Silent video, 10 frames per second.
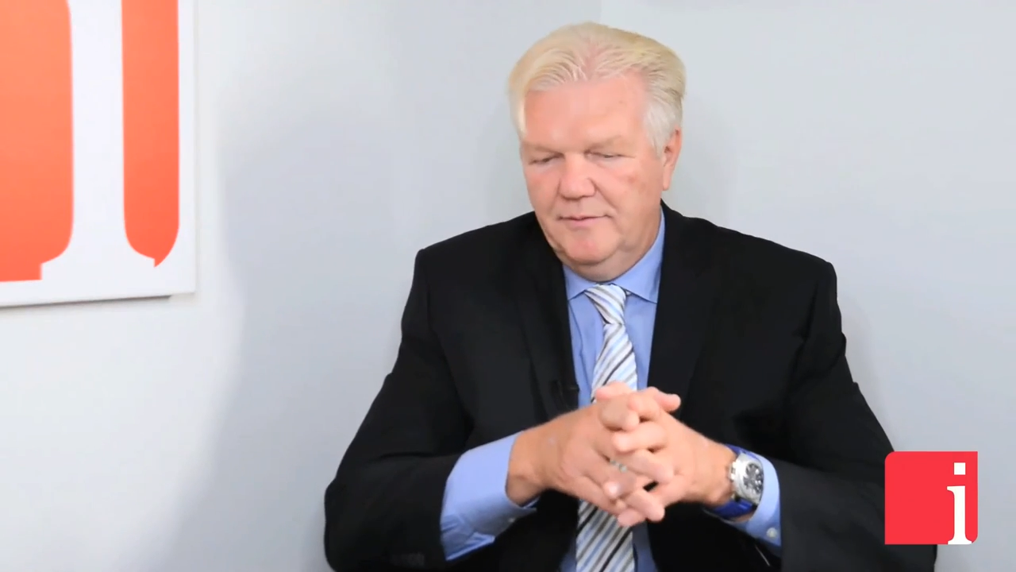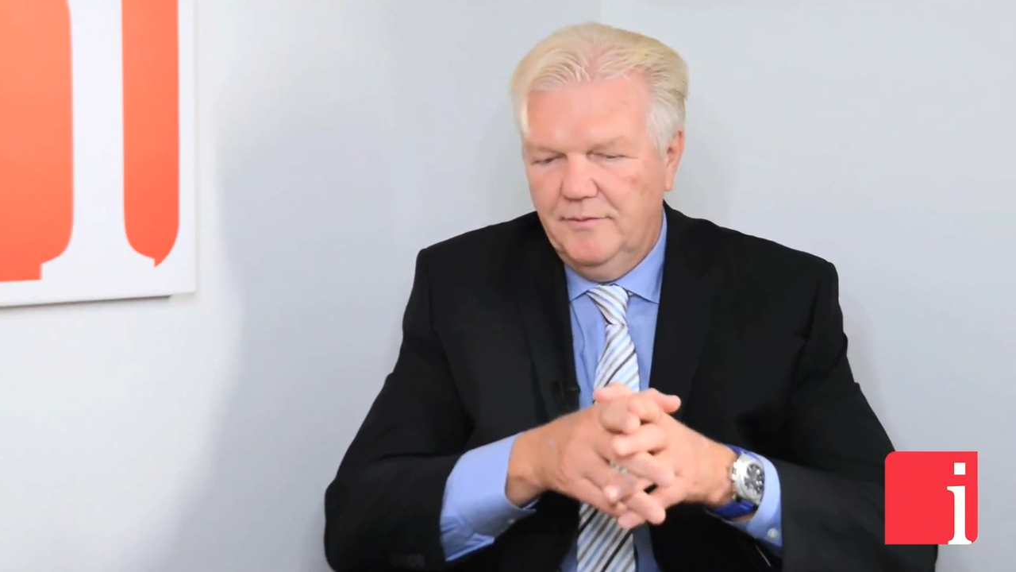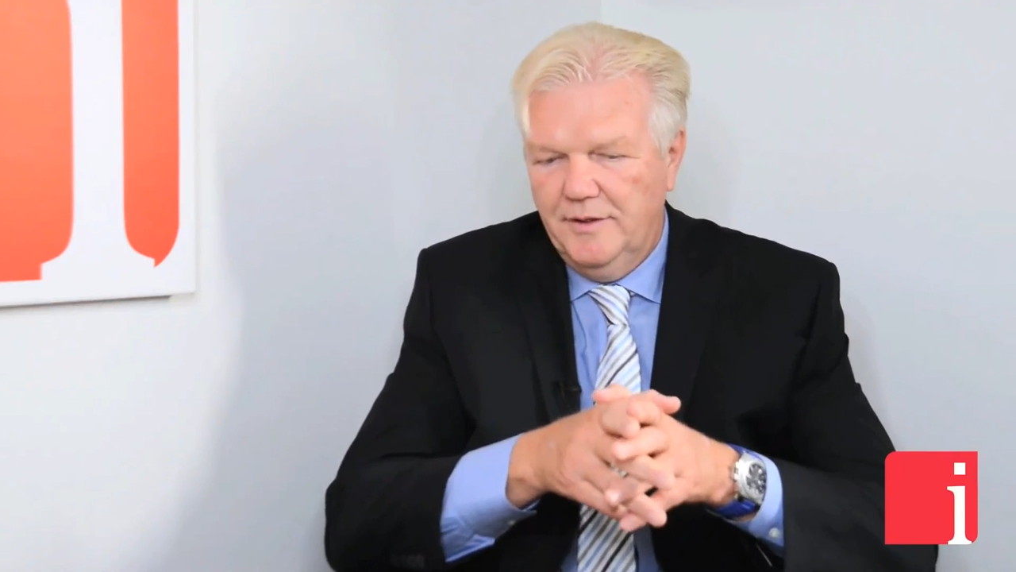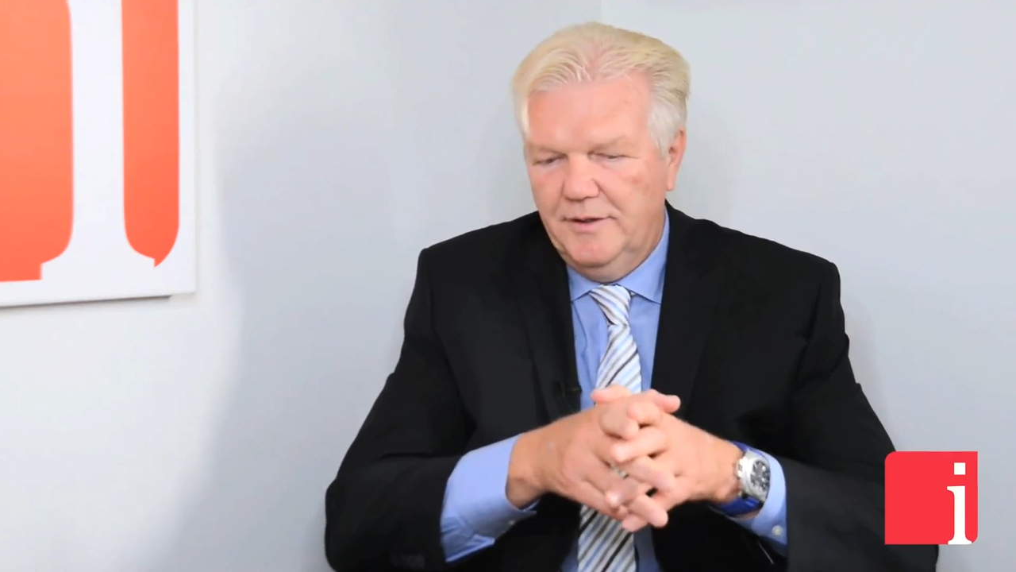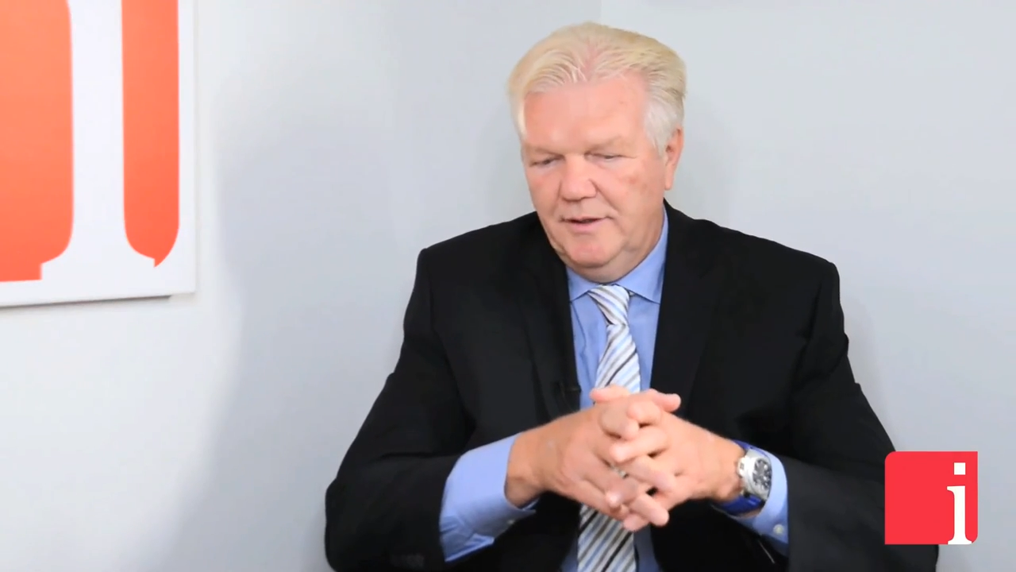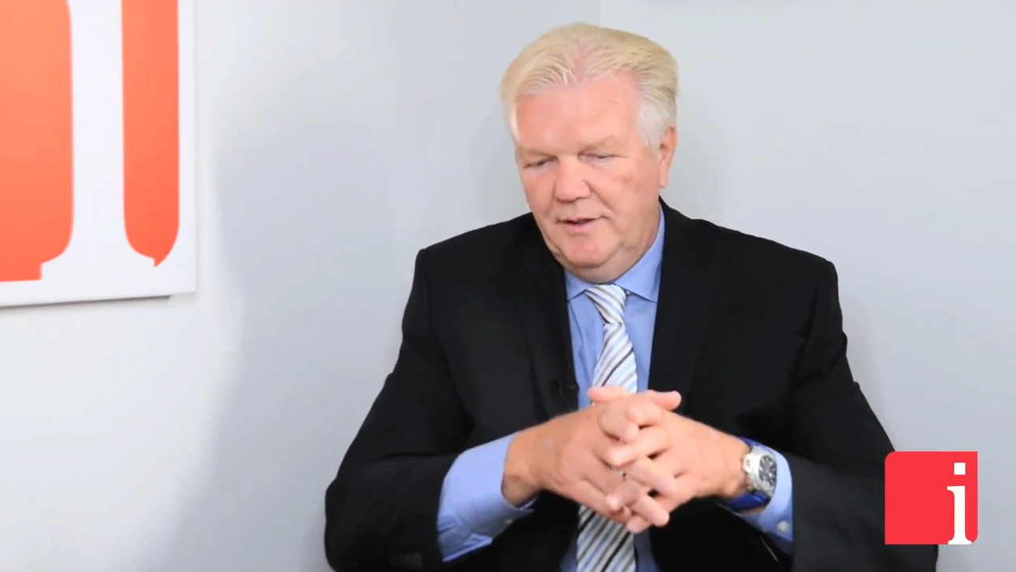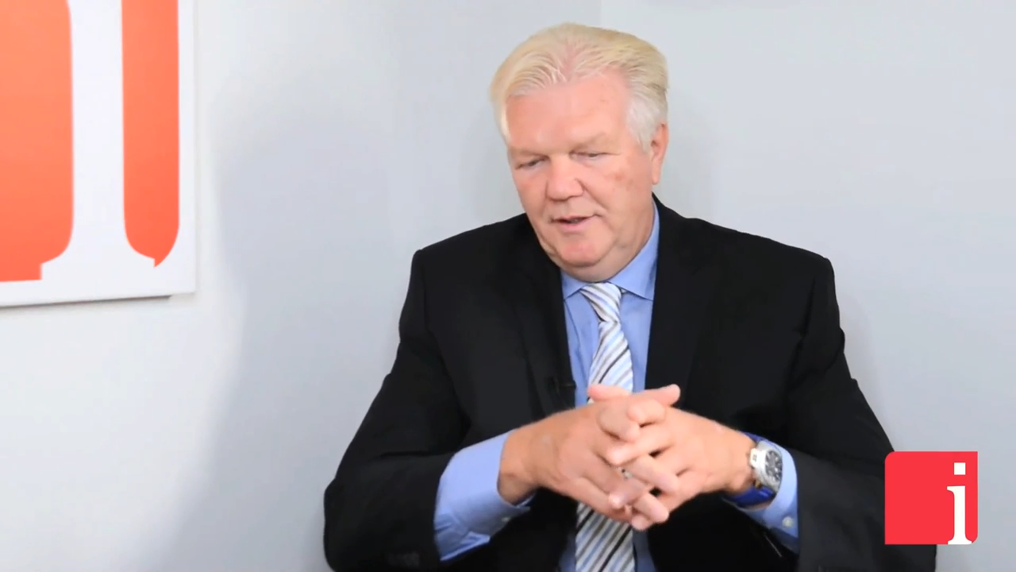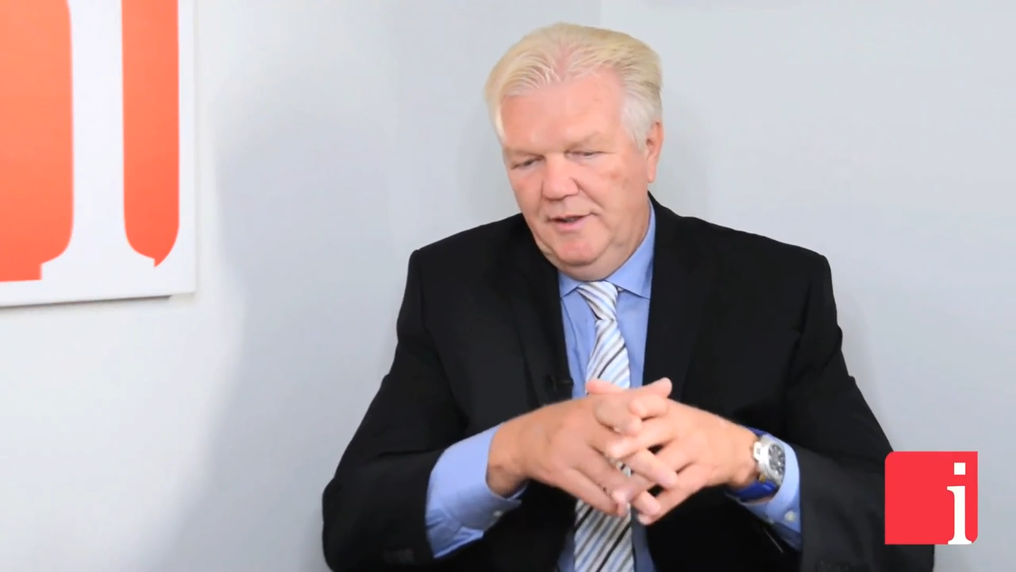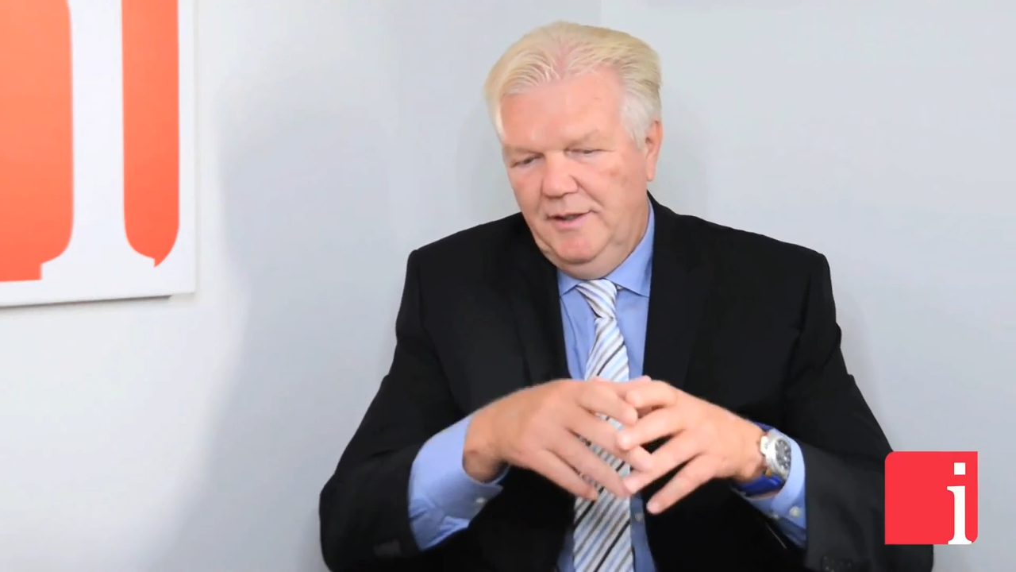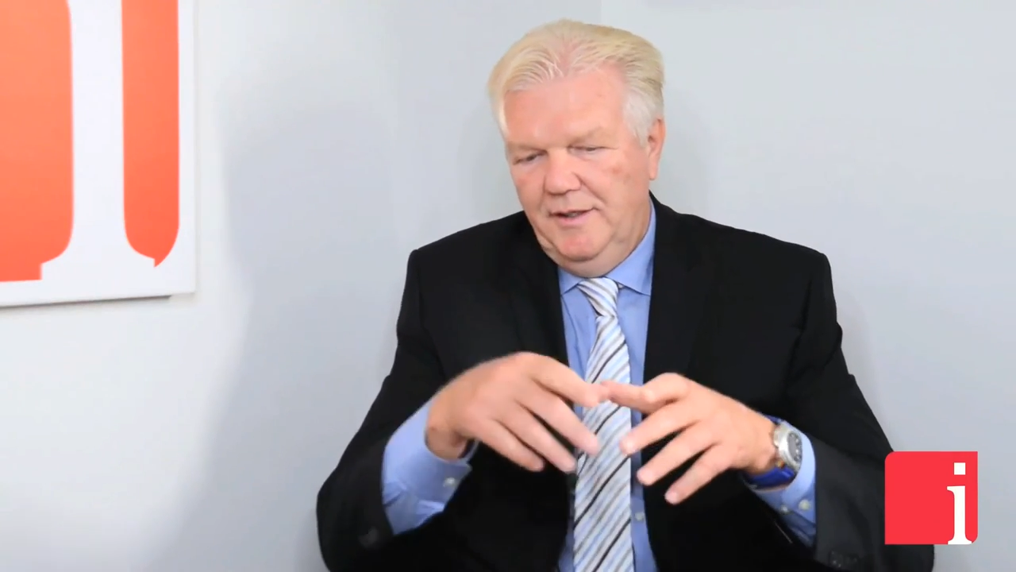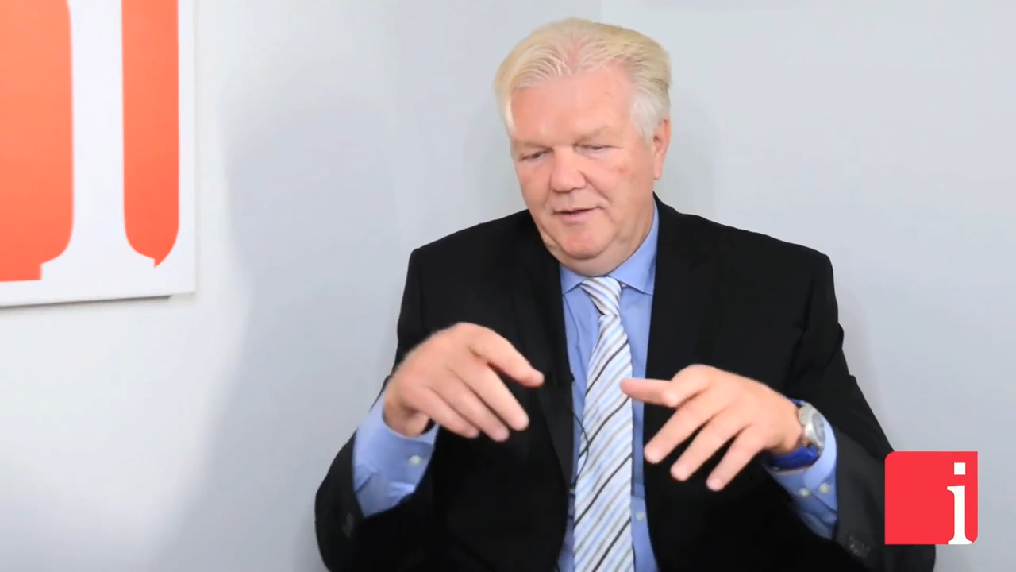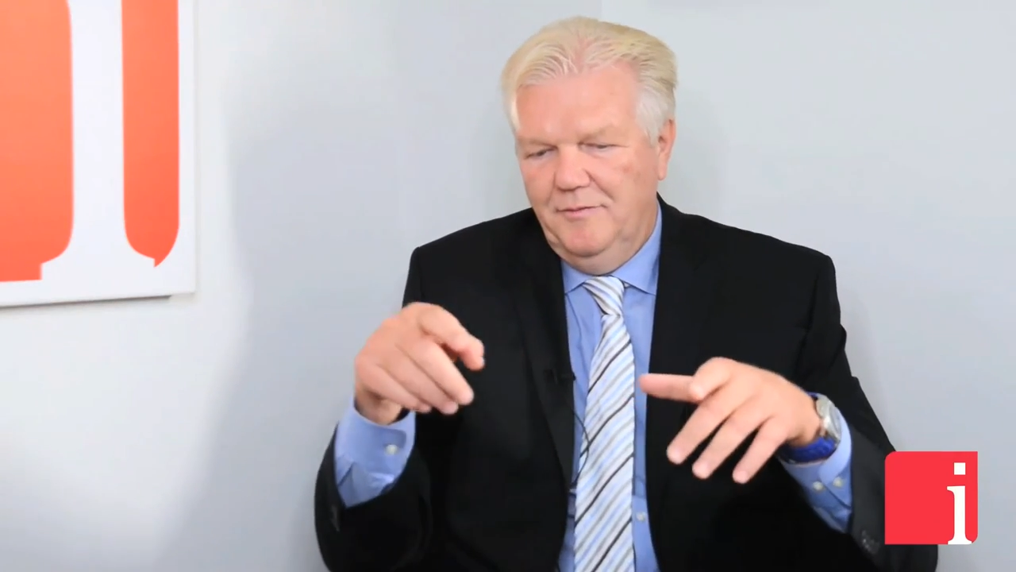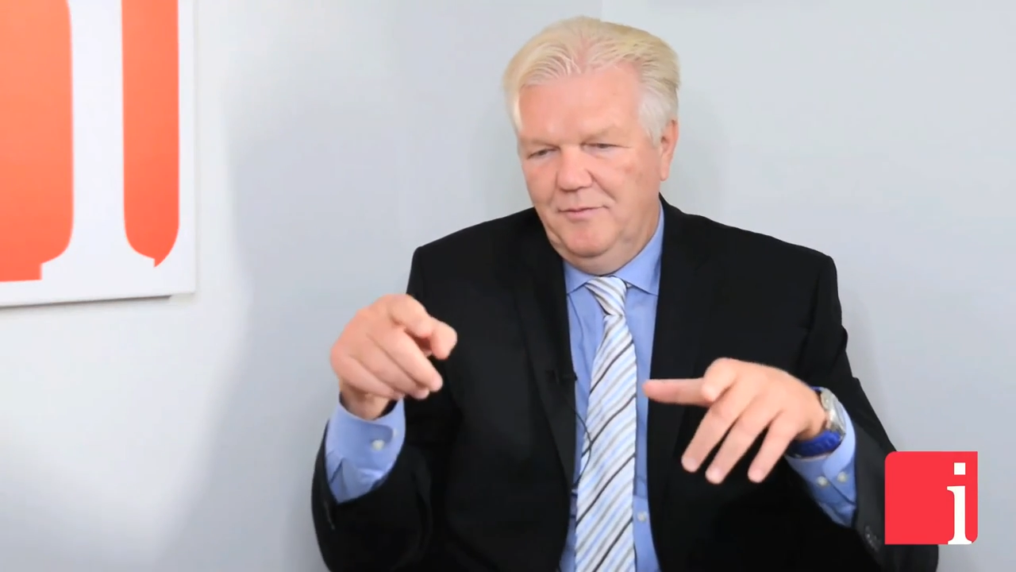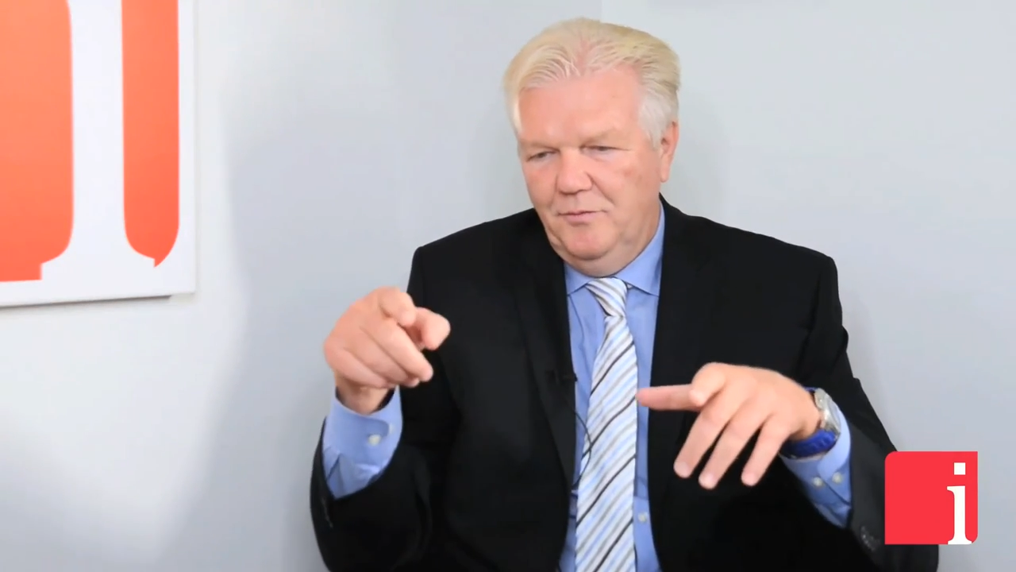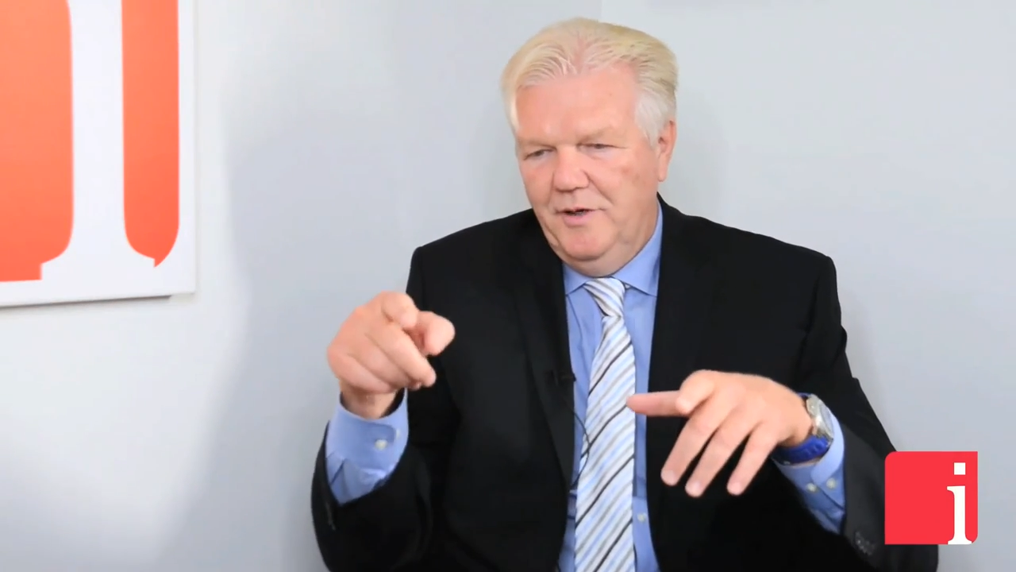where
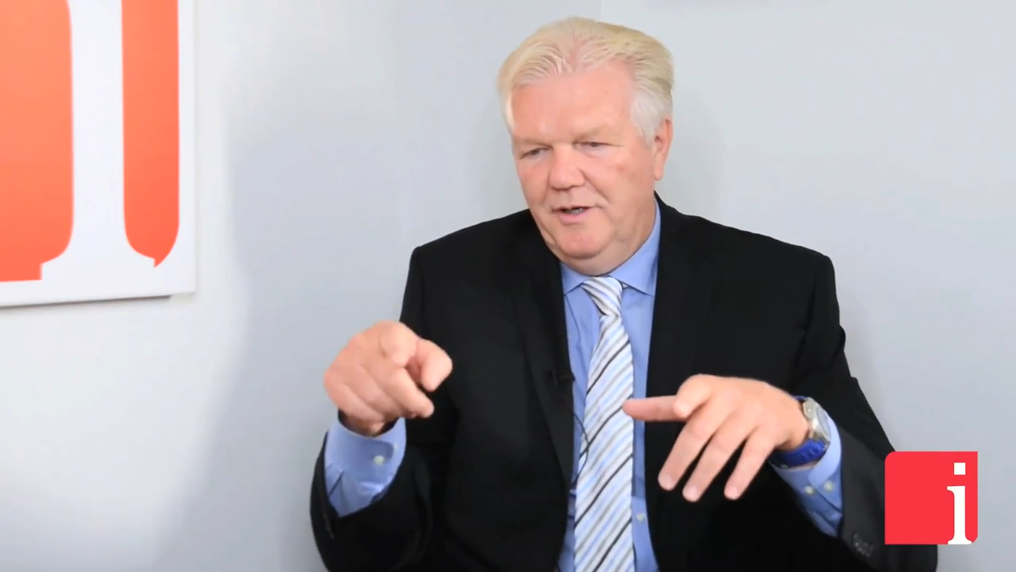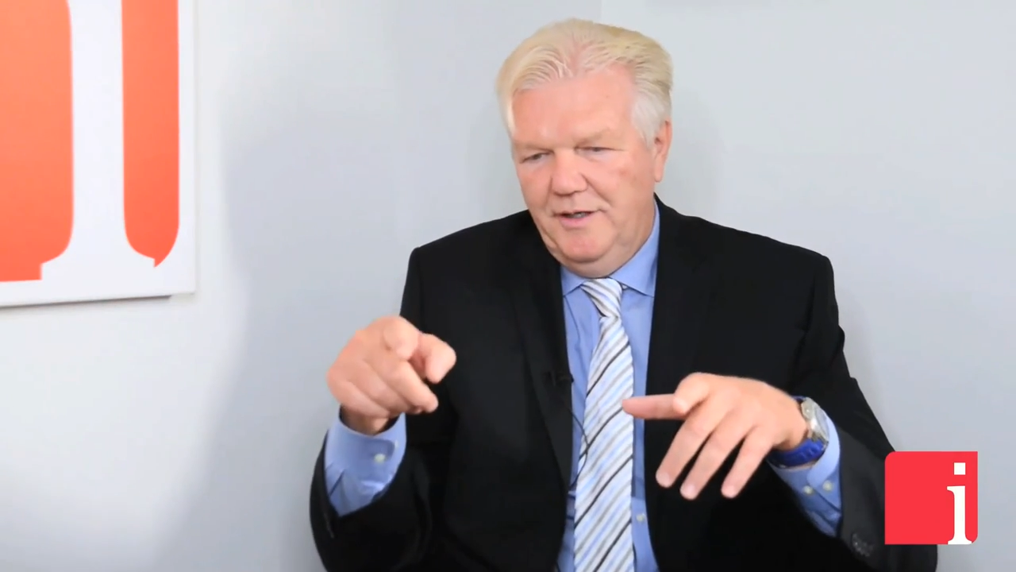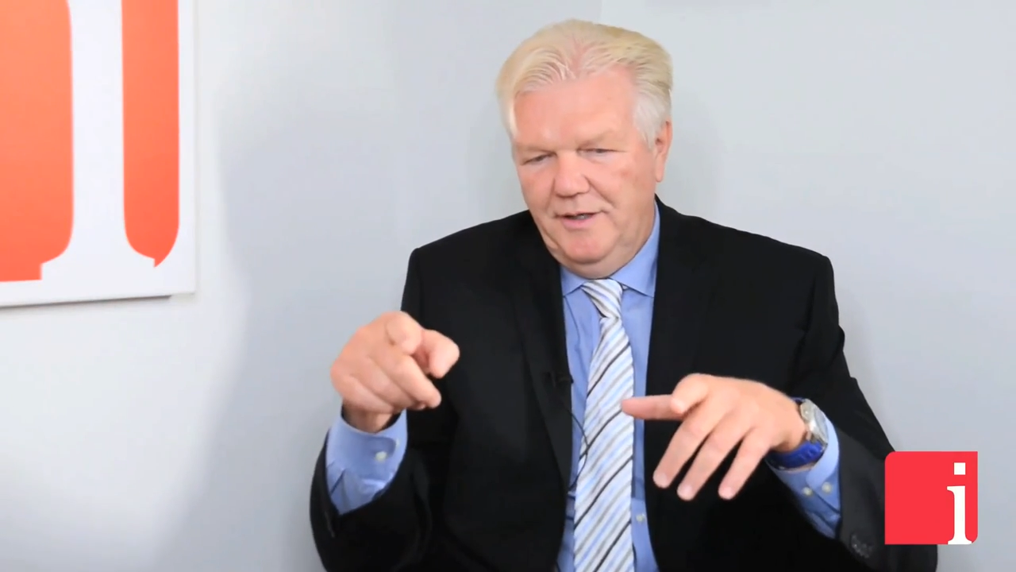if we're